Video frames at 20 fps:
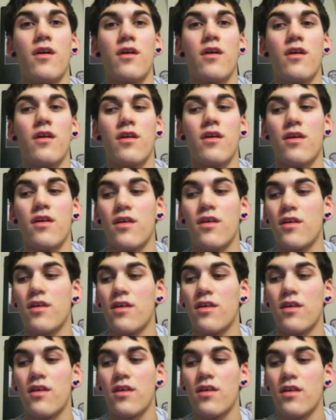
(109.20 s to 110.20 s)

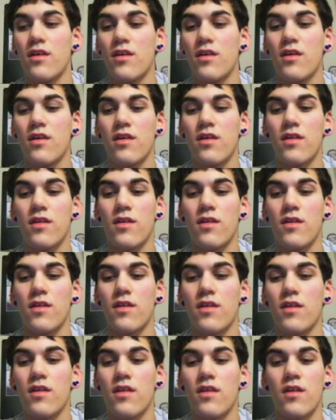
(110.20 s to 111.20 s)

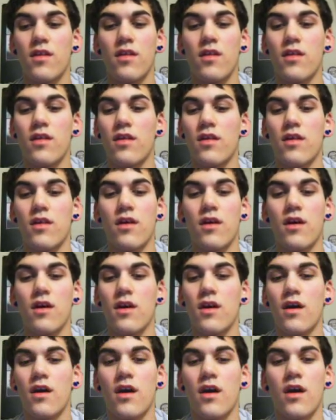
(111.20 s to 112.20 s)

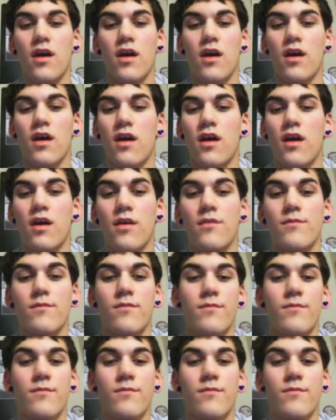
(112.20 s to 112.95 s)
Nobody speaks.